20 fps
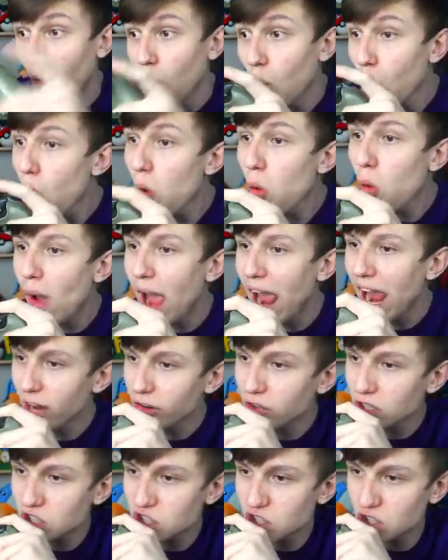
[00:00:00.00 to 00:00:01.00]
Oh,
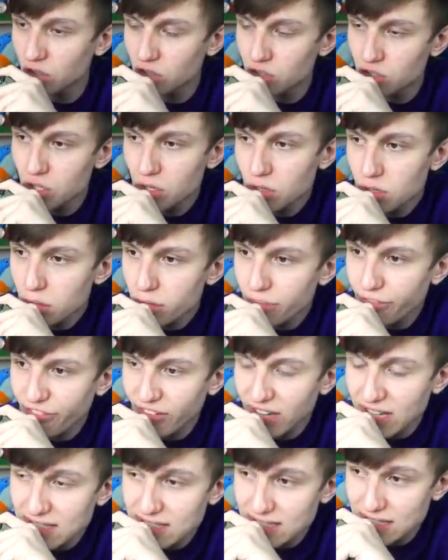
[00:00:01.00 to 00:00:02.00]
Ericsson, do you
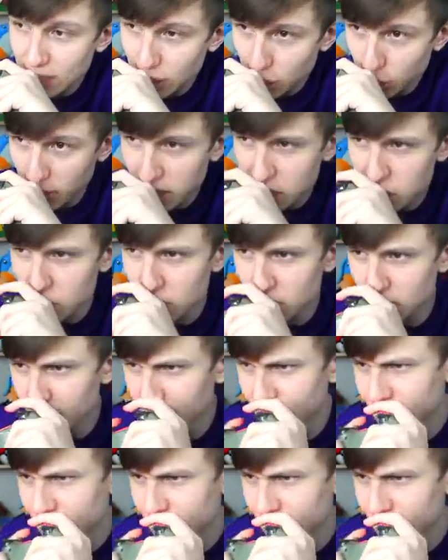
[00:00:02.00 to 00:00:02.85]
fit into the equation?